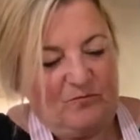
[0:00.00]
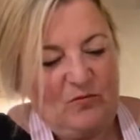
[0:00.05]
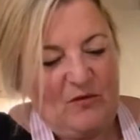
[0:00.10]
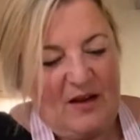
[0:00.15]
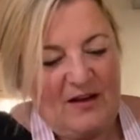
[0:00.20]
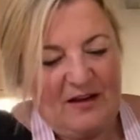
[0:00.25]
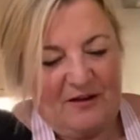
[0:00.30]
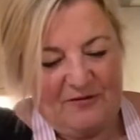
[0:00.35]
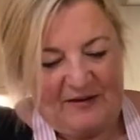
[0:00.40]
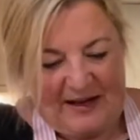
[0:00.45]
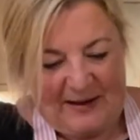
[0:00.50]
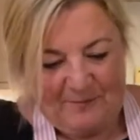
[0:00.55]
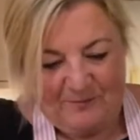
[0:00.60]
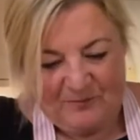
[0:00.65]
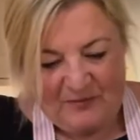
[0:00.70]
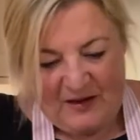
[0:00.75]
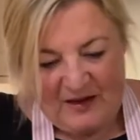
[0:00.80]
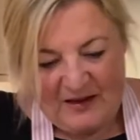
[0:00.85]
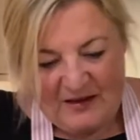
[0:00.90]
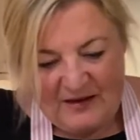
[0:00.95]
Lovely.
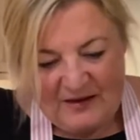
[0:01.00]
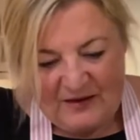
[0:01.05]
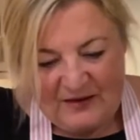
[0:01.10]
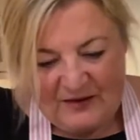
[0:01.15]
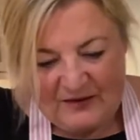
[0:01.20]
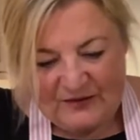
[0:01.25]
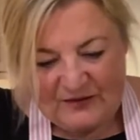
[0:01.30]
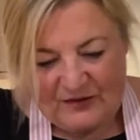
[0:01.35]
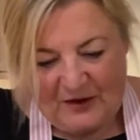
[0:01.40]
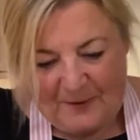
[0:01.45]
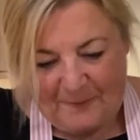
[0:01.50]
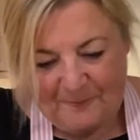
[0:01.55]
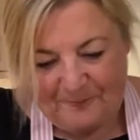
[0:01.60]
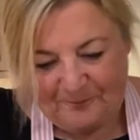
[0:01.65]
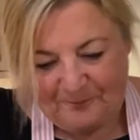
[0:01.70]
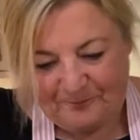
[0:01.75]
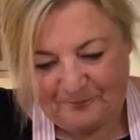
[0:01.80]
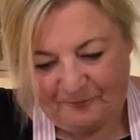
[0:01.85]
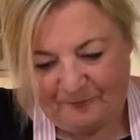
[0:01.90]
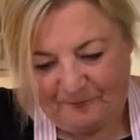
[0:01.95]
So,
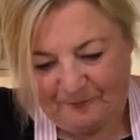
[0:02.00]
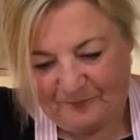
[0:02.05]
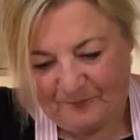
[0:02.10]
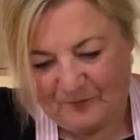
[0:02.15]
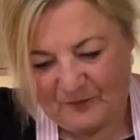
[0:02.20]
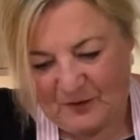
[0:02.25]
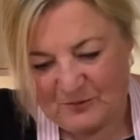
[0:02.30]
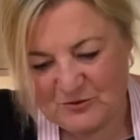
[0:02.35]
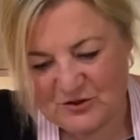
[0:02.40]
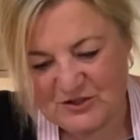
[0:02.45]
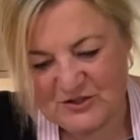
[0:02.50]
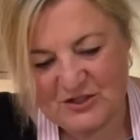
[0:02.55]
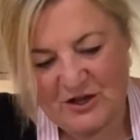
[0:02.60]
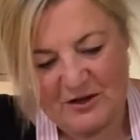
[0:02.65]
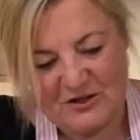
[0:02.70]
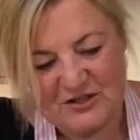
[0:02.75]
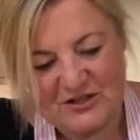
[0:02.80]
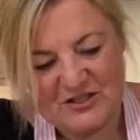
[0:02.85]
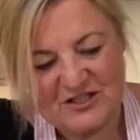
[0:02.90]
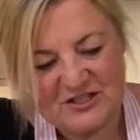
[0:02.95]
just going
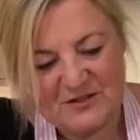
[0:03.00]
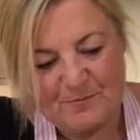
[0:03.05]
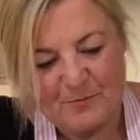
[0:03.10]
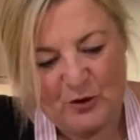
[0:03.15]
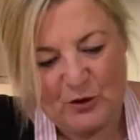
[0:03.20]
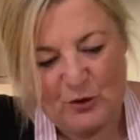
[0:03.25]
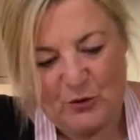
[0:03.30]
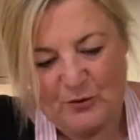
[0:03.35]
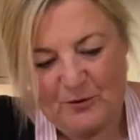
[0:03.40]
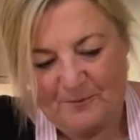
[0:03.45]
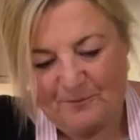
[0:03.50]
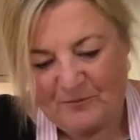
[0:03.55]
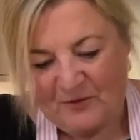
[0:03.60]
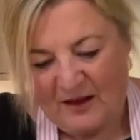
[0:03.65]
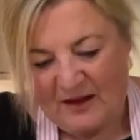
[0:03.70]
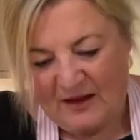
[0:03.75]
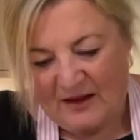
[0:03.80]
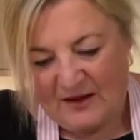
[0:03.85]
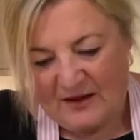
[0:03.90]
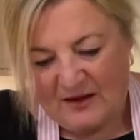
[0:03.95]
to spoon
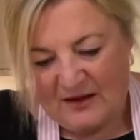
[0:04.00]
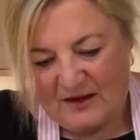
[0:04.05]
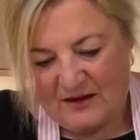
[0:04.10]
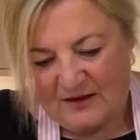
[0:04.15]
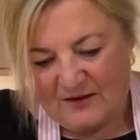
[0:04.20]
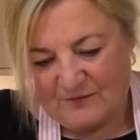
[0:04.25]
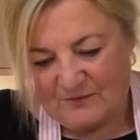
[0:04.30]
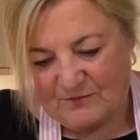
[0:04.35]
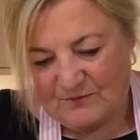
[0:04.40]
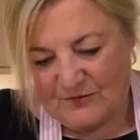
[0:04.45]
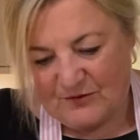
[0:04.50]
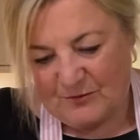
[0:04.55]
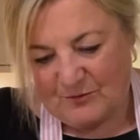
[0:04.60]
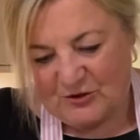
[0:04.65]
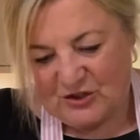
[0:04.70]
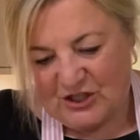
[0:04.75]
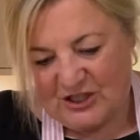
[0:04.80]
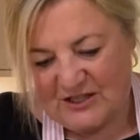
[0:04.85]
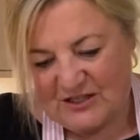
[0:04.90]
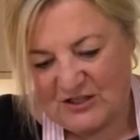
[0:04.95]
the
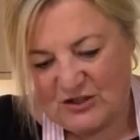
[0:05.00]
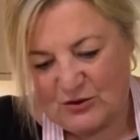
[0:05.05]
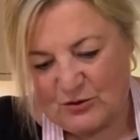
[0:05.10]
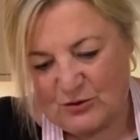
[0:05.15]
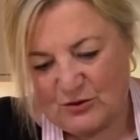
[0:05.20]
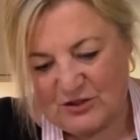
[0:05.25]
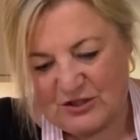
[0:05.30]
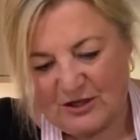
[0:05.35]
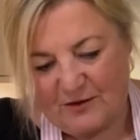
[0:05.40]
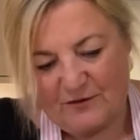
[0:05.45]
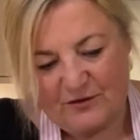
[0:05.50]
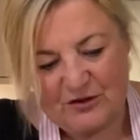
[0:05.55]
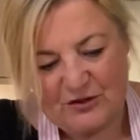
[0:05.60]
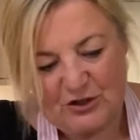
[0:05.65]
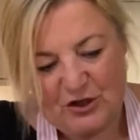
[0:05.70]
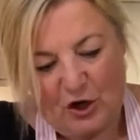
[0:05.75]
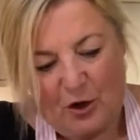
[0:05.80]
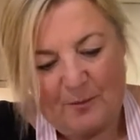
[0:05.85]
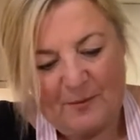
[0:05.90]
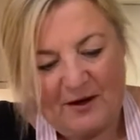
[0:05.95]
cheese sauce over the
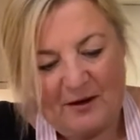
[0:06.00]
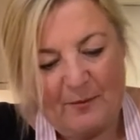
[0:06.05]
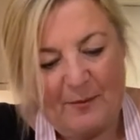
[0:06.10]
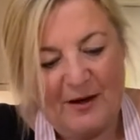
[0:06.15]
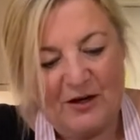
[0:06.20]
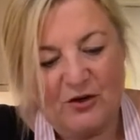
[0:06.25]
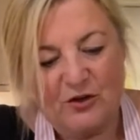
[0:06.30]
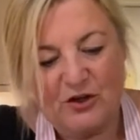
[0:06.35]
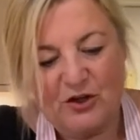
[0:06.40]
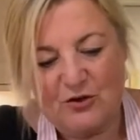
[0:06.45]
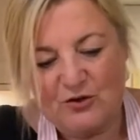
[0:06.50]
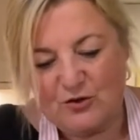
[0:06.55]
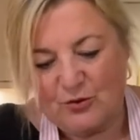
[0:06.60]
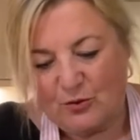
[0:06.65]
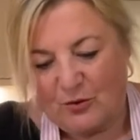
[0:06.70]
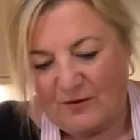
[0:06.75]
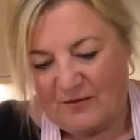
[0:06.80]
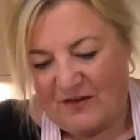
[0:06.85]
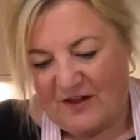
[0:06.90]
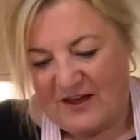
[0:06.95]
top. Now, I might not use all
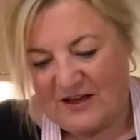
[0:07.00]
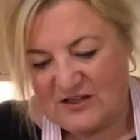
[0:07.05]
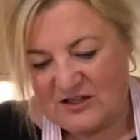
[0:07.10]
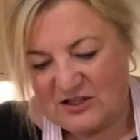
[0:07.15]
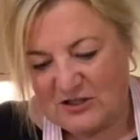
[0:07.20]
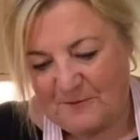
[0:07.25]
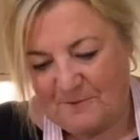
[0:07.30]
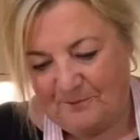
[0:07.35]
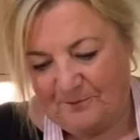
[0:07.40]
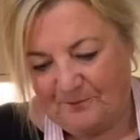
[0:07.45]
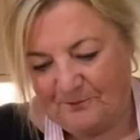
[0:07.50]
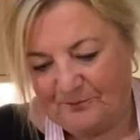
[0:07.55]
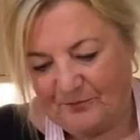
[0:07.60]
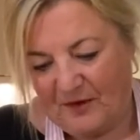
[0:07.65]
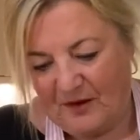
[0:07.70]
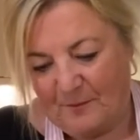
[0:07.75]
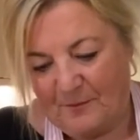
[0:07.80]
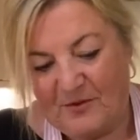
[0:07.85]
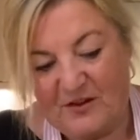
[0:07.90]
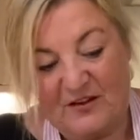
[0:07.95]
of this,
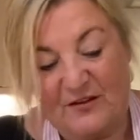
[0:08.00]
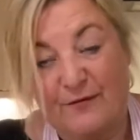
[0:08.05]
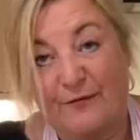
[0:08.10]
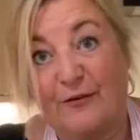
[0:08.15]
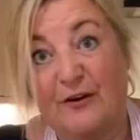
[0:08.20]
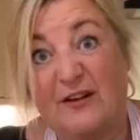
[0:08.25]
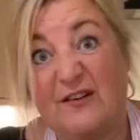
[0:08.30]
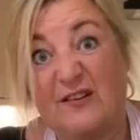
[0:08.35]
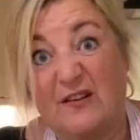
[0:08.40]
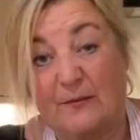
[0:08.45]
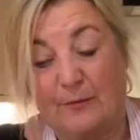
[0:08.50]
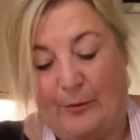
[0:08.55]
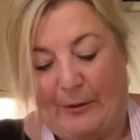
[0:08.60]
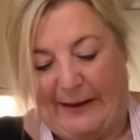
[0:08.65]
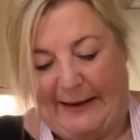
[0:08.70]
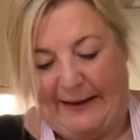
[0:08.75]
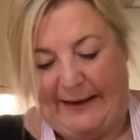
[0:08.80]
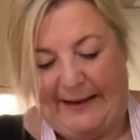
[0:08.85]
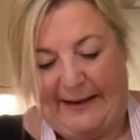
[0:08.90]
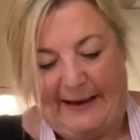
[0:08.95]
but this freezes
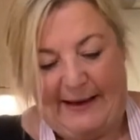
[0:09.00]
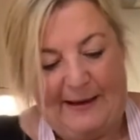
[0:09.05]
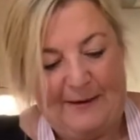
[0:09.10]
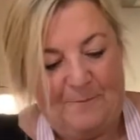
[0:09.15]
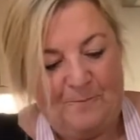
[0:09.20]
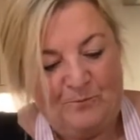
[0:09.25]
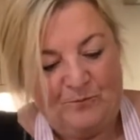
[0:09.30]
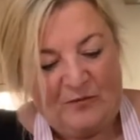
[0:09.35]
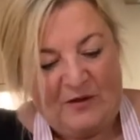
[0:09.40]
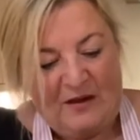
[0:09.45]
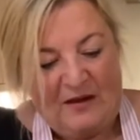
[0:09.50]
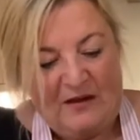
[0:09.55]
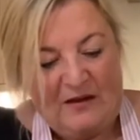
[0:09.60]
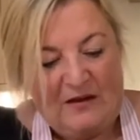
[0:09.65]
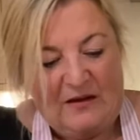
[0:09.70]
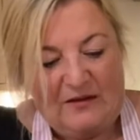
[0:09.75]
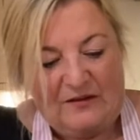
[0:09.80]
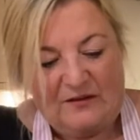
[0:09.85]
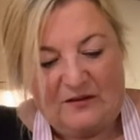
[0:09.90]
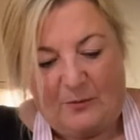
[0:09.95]
brilliantly.
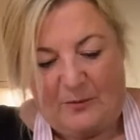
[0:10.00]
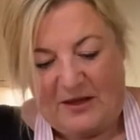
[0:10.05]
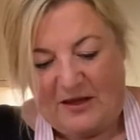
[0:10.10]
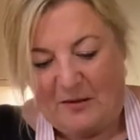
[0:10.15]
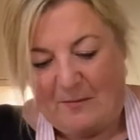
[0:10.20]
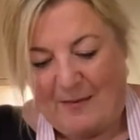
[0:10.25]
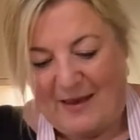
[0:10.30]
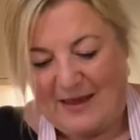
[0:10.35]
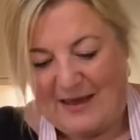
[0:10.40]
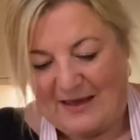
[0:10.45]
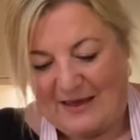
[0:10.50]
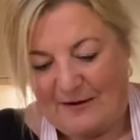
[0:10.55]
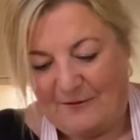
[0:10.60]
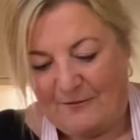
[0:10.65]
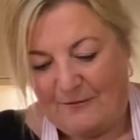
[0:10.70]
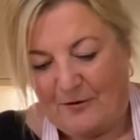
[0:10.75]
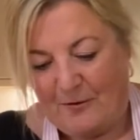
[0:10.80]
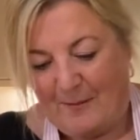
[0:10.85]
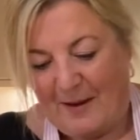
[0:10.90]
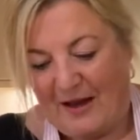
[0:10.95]
So we can make it for
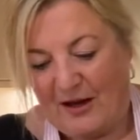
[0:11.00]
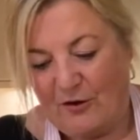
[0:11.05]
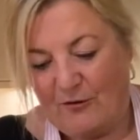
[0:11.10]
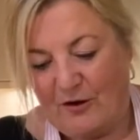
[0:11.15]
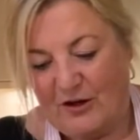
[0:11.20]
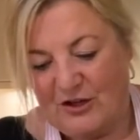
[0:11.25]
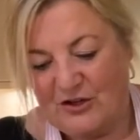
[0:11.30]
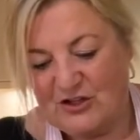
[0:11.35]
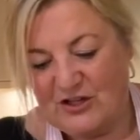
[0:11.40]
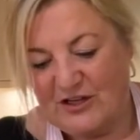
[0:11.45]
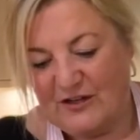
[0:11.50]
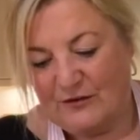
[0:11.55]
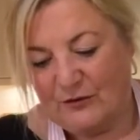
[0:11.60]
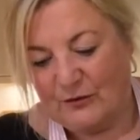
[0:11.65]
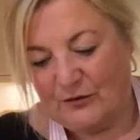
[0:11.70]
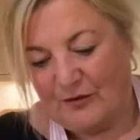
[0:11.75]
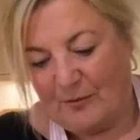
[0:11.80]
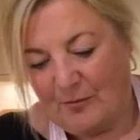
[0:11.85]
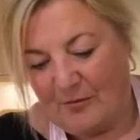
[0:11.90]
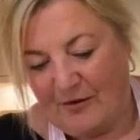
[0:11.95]
a macaroni cheese or
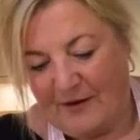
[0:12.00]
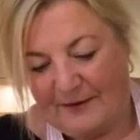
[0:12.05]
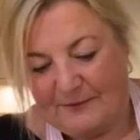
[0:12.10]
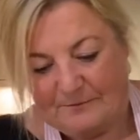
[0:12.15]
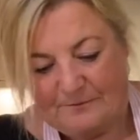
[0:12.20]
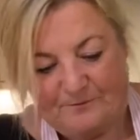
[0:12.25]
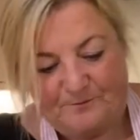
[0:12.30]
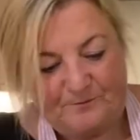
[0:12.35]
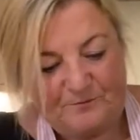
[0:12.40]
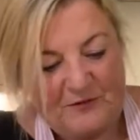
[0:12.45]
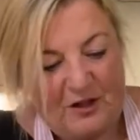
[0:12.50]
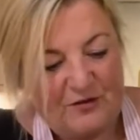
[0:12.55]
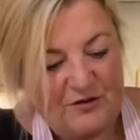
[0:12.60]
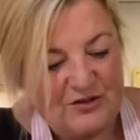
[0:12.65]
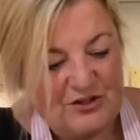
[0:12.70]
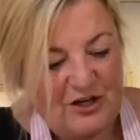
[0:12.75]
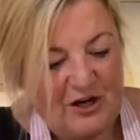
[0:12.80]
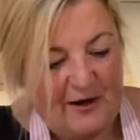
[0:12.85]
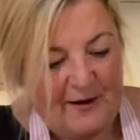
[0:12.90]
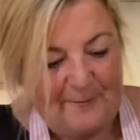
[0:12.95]
something another
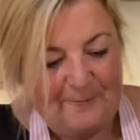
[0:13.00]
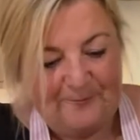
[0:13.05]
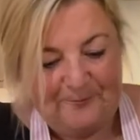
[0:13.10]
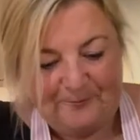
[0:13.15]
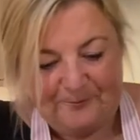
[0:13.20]
time.